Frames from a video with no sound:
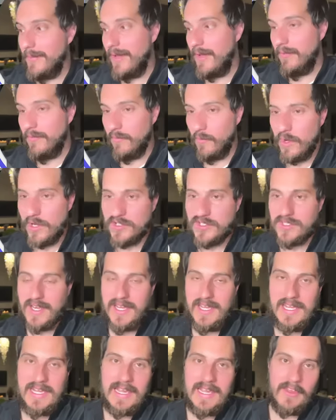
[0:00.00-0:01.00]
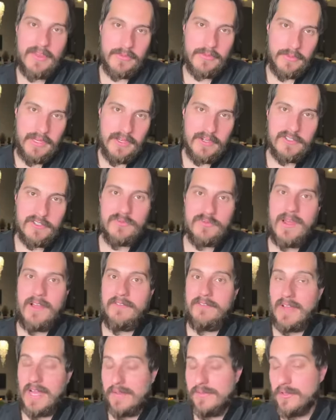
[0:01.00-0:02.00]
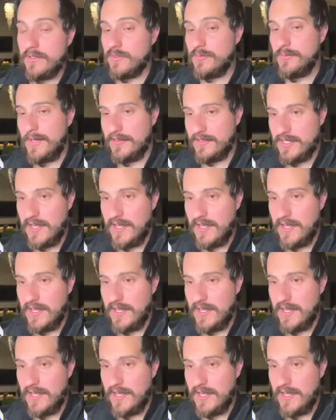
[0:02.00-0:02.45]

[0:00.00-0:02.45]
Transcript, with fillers: about where's Nike at 3 years from now, 5 years from now,